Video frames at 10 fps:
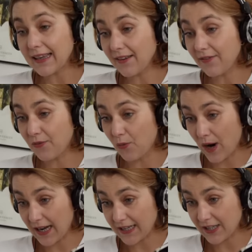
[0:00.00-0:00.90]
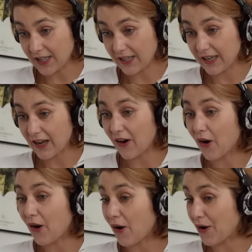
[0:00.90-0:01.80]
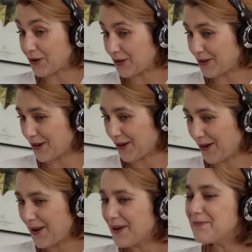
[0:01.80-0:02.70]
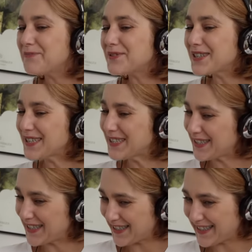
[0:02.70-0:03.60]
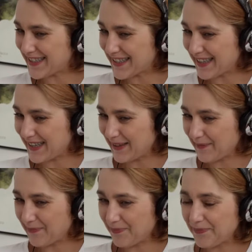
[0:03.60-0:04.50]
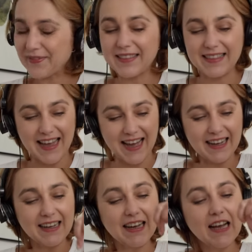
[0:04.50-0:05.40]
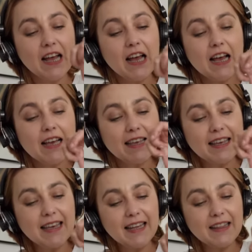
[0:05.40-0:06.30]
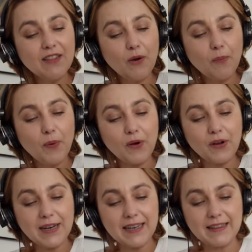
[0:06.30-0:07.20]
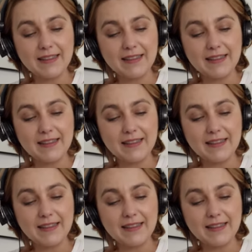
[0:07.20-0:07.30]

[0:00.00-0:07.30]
they ever have a choice of having a teacher or a tutor or someone explain a problem to them, they will